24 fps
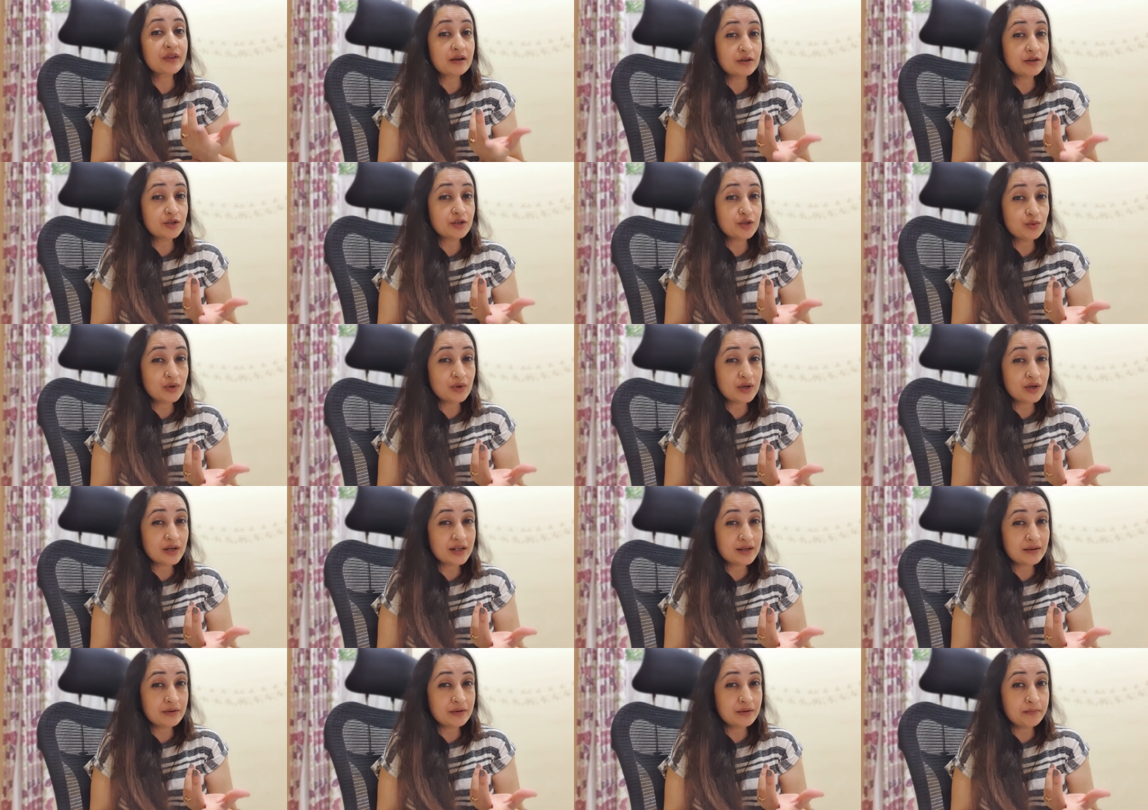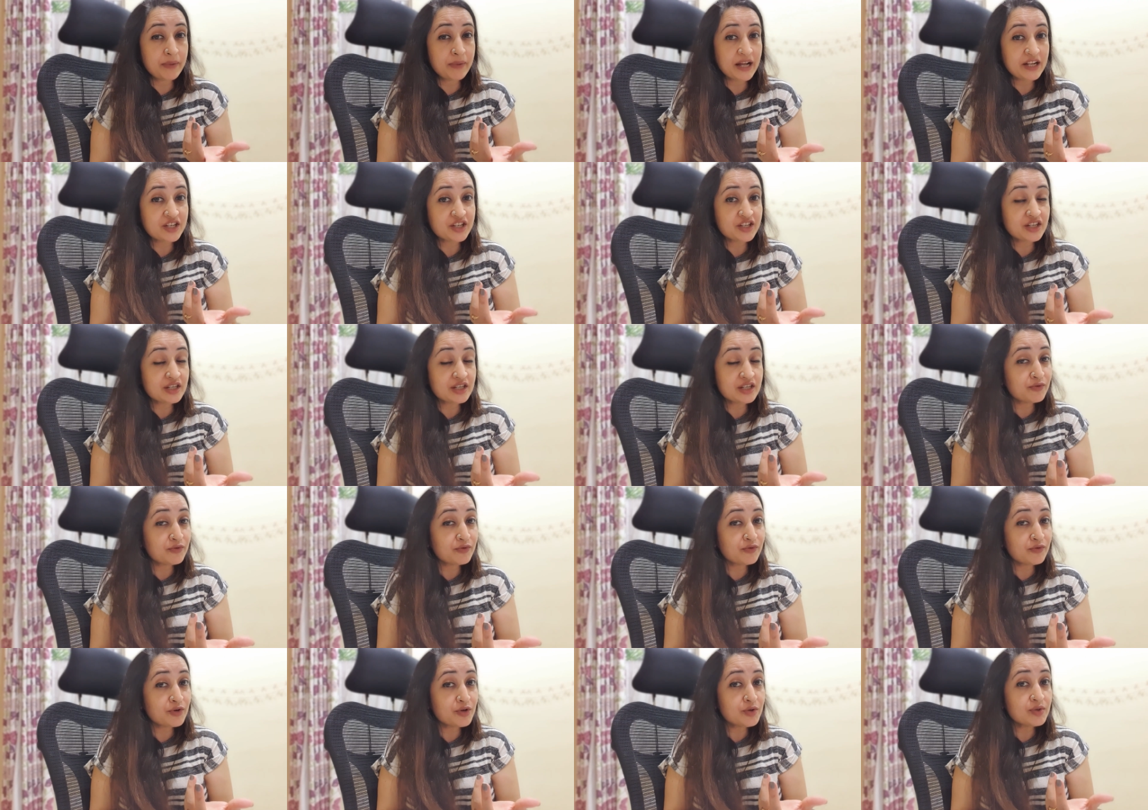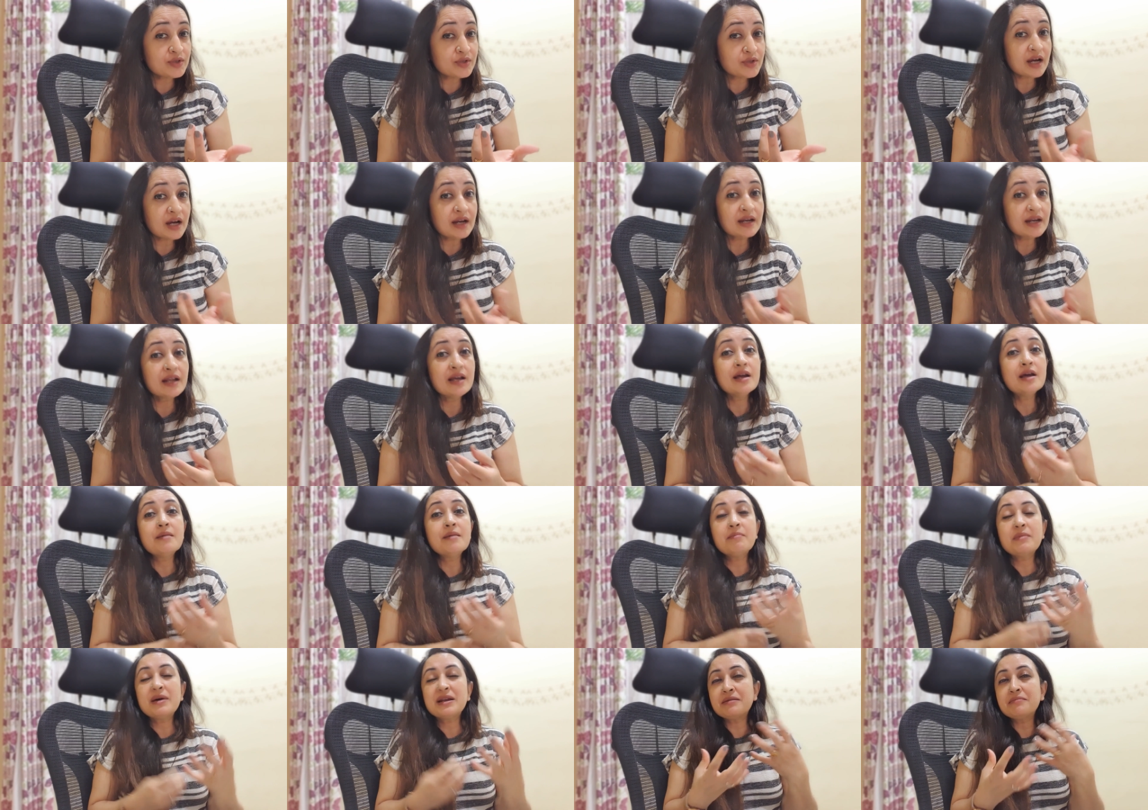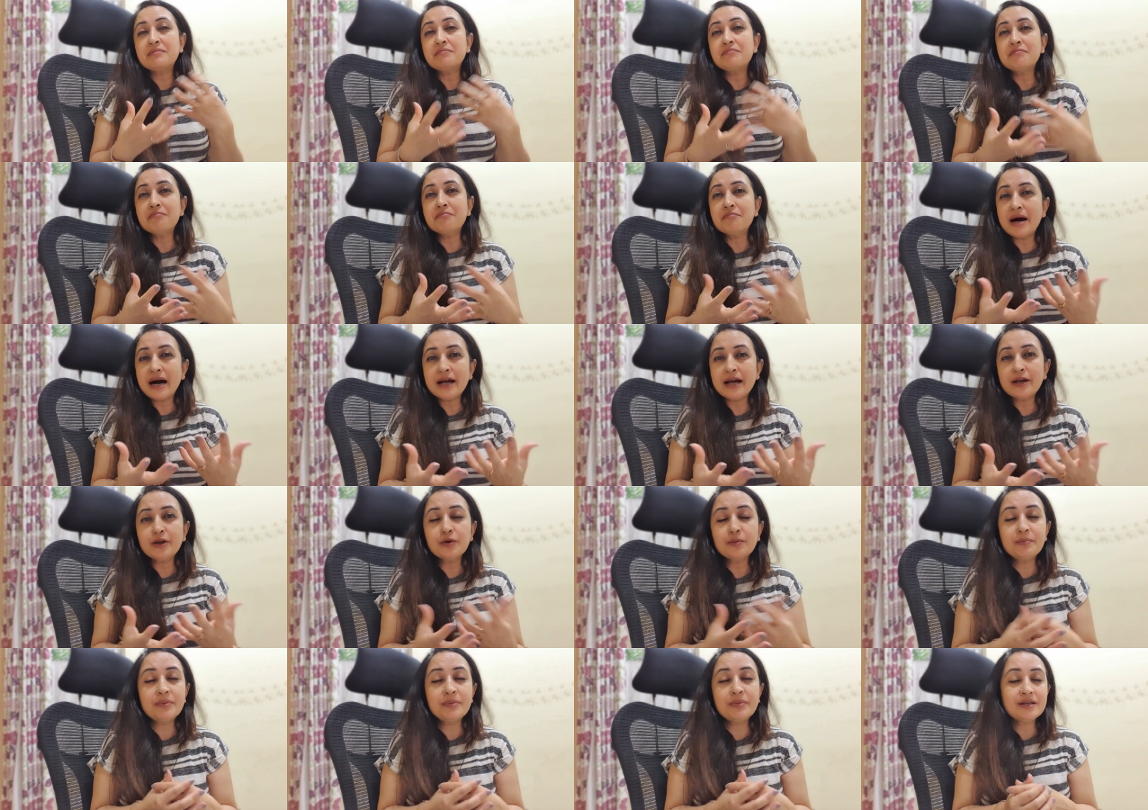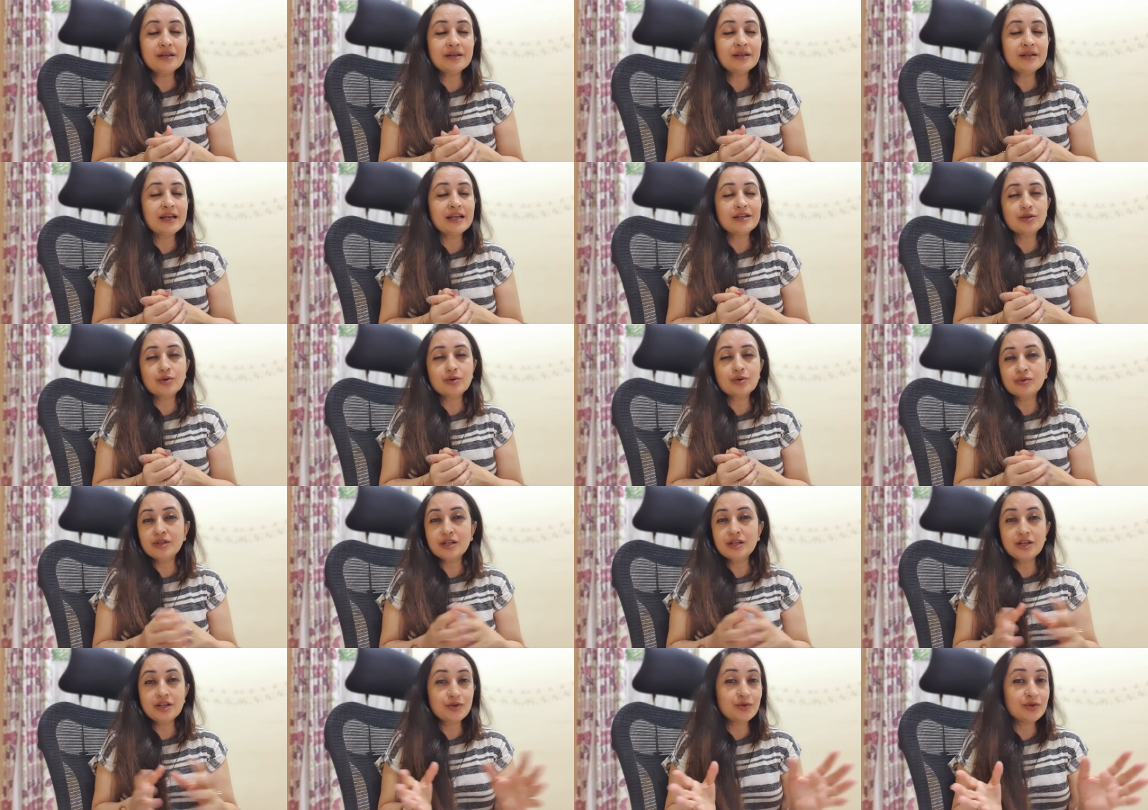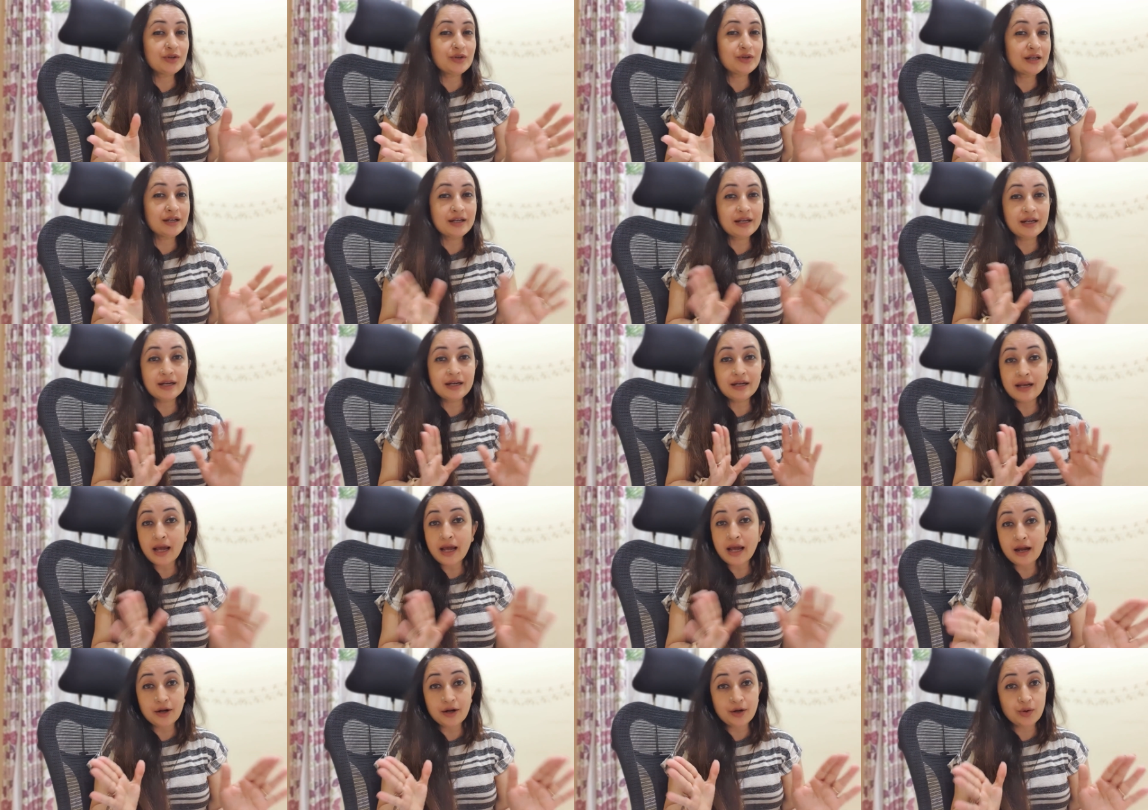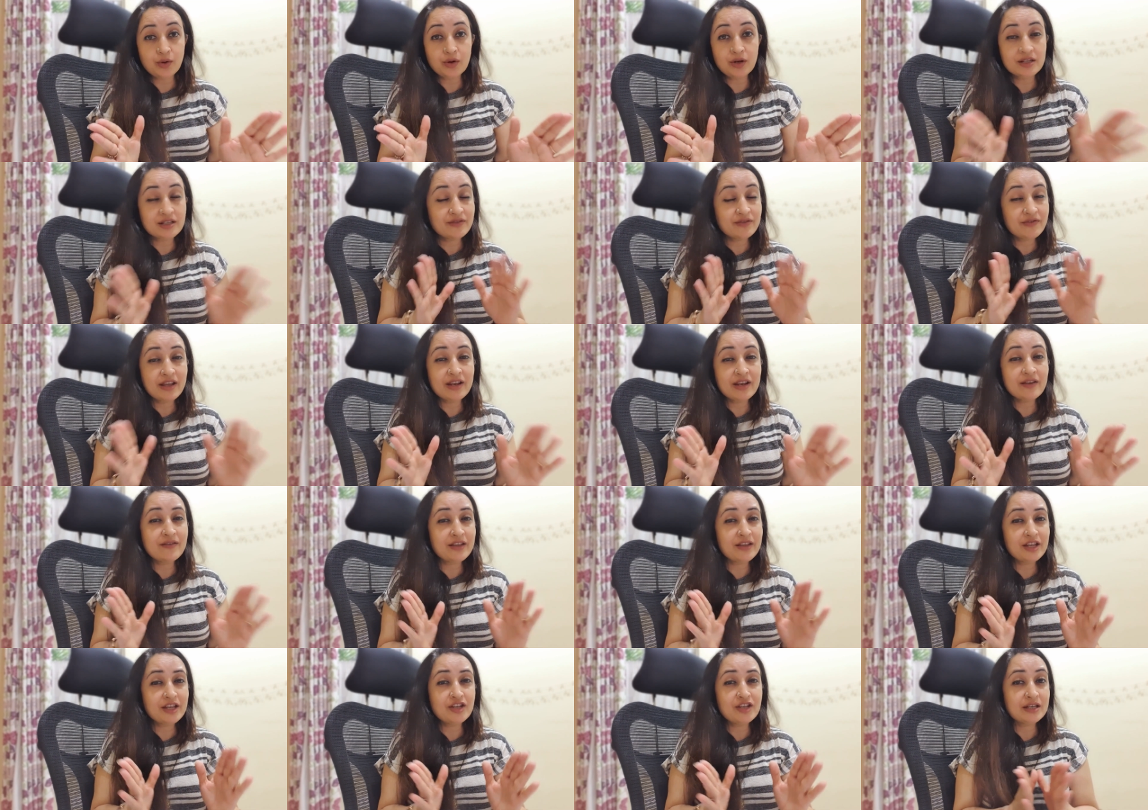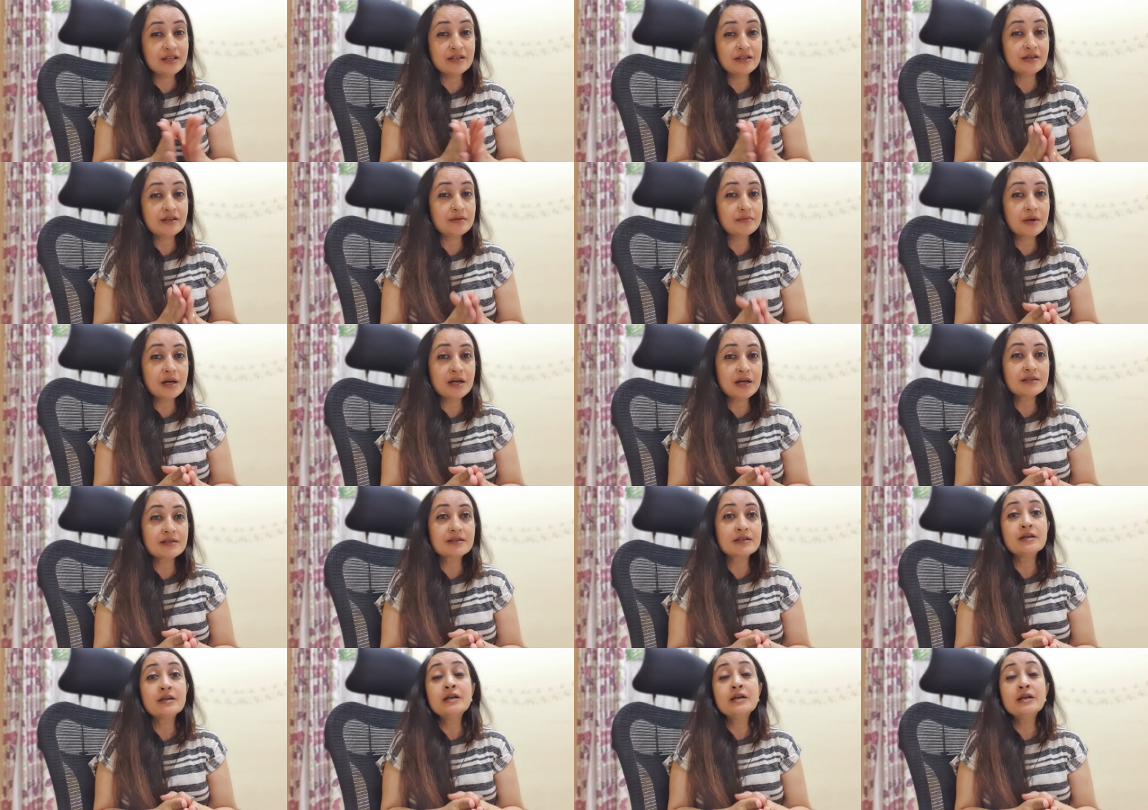uh, do a patch test before you start. But in my opinion, I don't think it should irritate at all. It's a very very gentle mask.